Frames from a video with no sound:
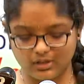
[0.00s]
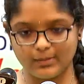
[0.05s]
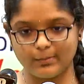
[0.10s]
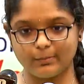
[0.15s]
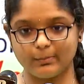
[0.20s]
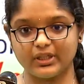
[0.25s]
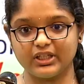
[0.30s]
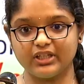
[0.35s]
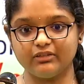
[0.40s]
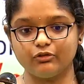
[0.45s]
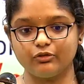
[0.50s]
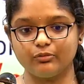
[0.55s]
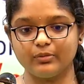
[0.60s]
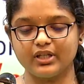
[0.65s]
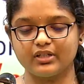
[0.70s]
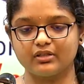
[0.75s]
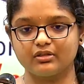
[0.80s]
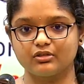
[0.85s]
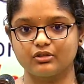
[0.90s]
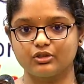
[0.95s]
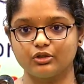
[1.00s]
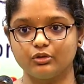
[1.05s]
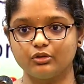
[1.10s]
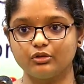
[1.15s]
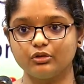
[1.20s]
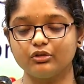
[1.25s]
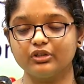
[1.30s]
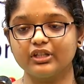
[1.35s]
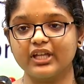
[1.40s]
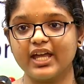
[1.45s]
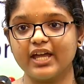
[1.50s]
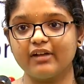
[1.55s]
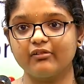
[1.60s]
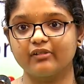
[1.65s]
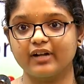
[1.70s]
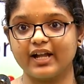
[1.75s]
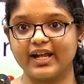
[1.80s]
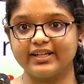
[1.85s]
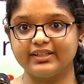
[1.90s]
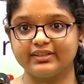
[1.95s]
Many women don't know they have
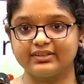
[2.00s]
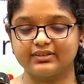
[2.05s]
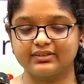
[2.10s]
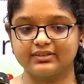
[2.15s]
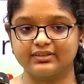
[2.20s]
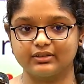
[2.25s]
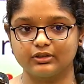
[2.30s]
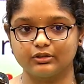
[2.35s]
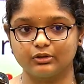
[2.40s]
rights,